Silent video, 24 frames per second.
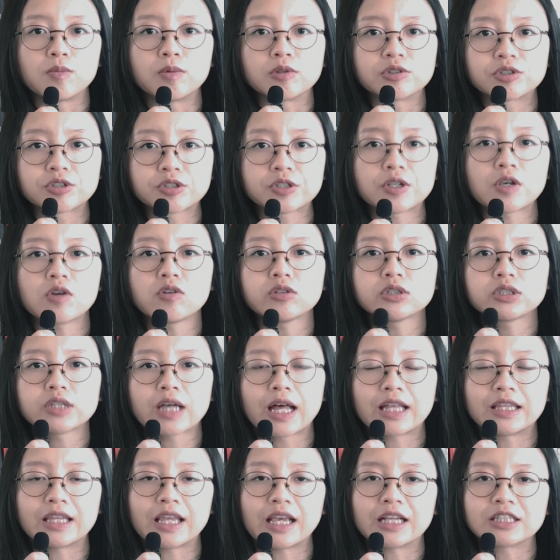skills
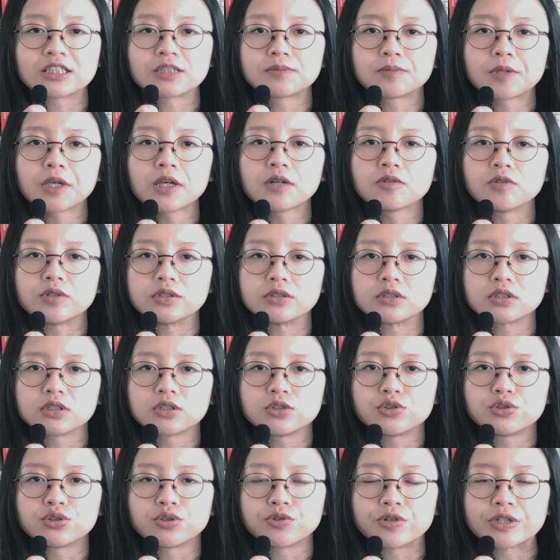and experience
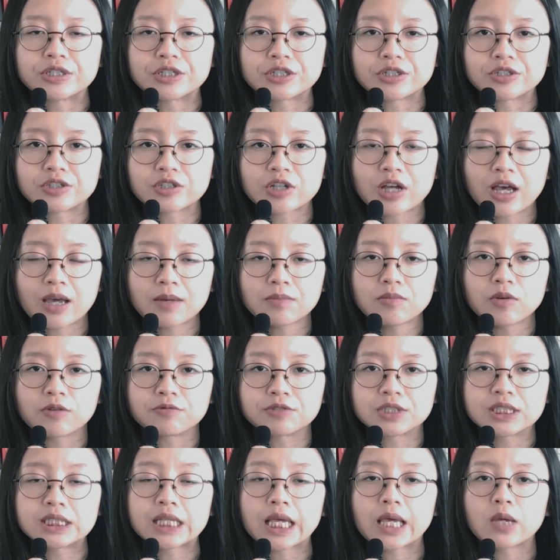during their time of
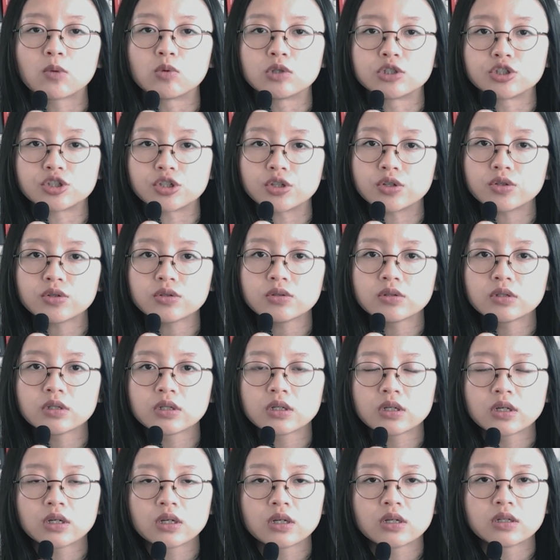stay with you,
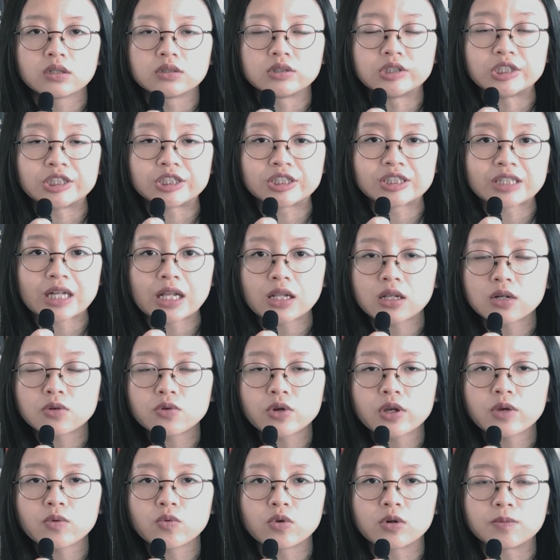their
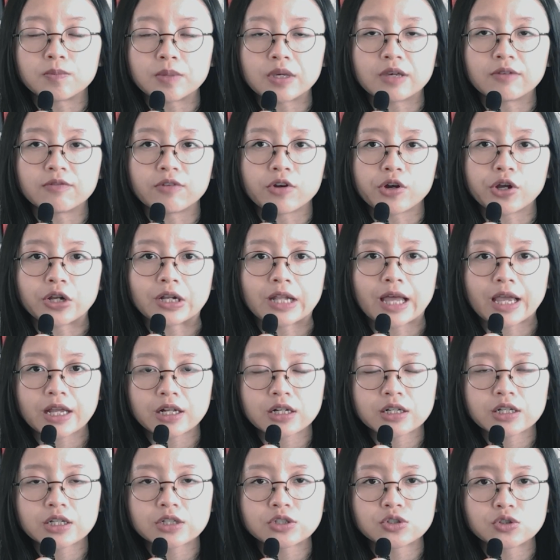salary will be very
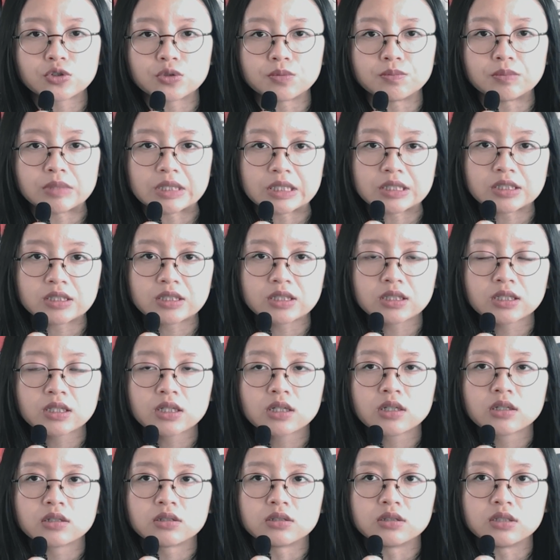likely to meet
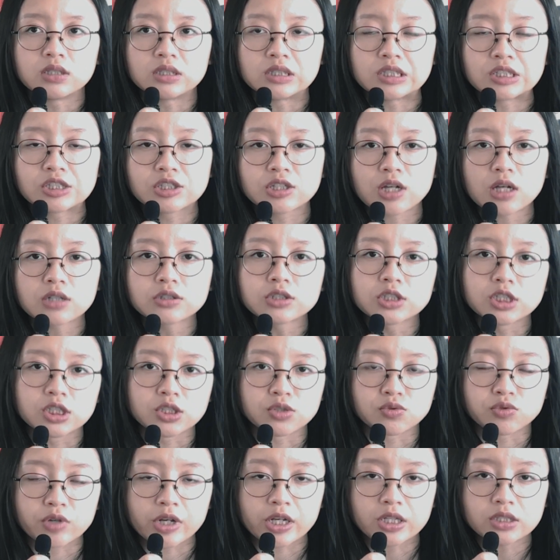the
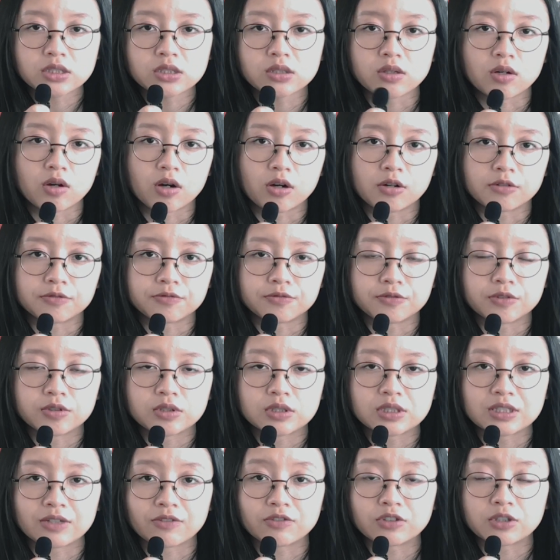discounted rate of
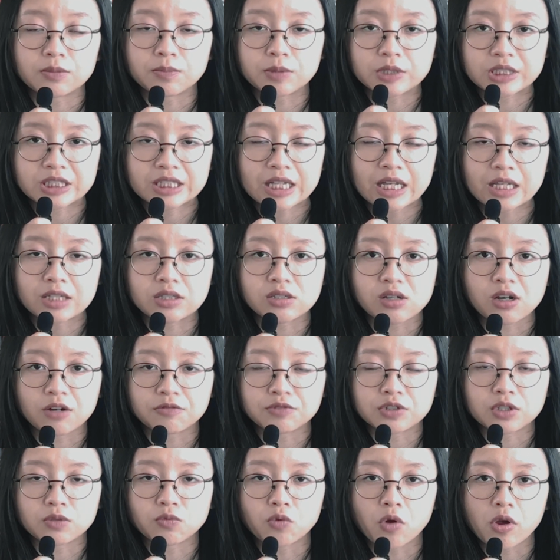70% of
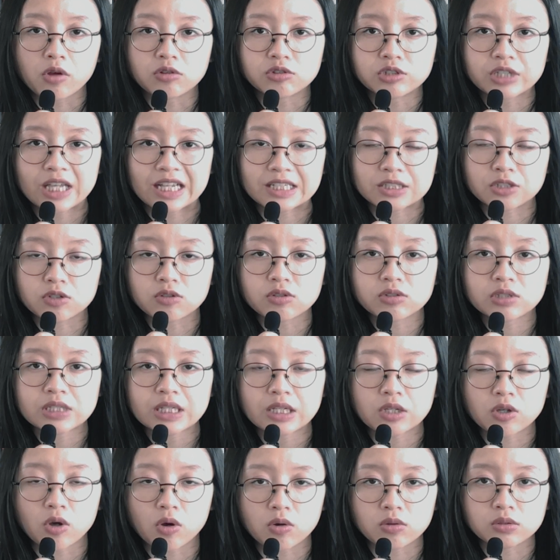the role's SOC
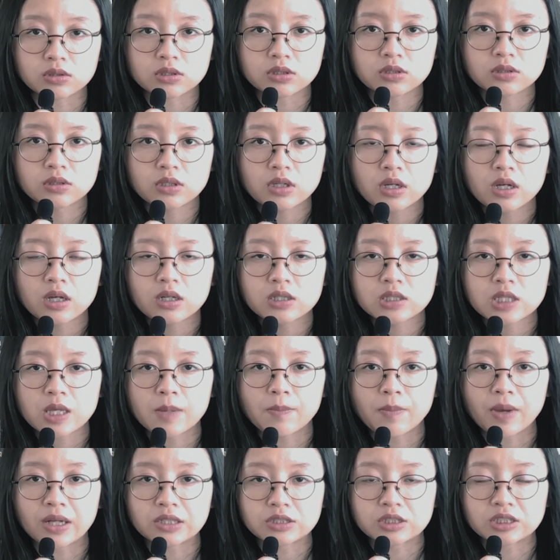code,
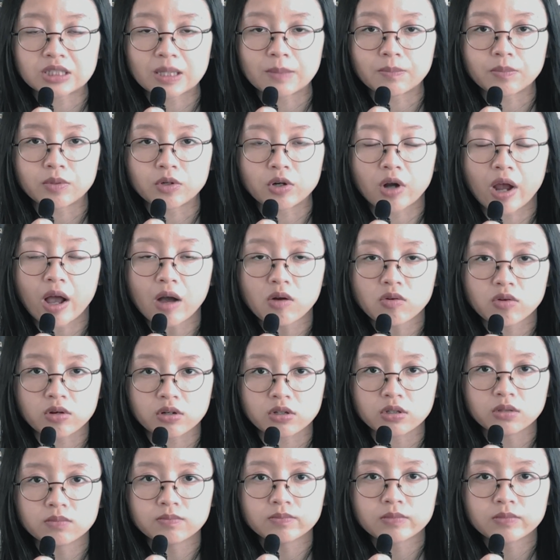£10.10 per hour,